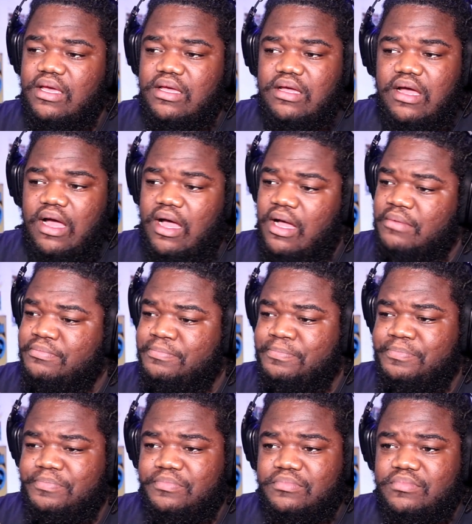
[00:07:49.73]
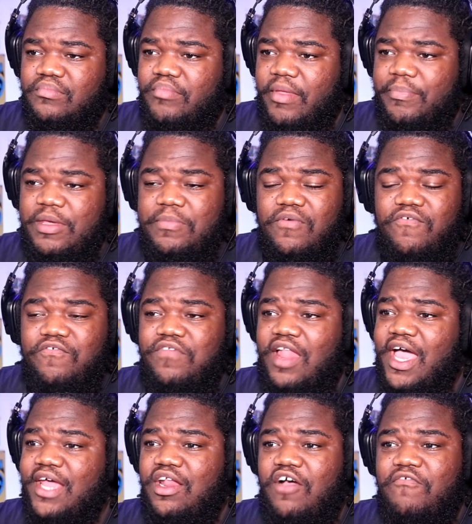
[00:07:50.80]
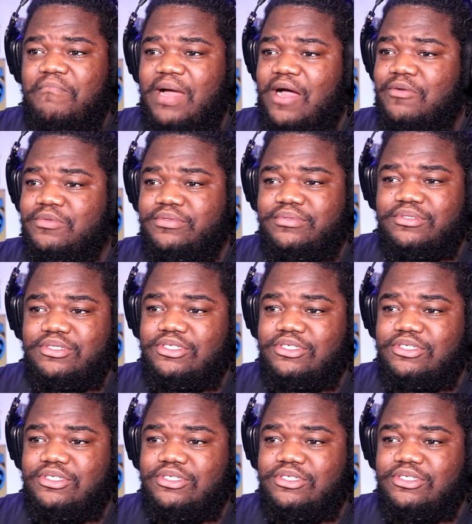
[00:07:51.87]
Um, people flying off mountains,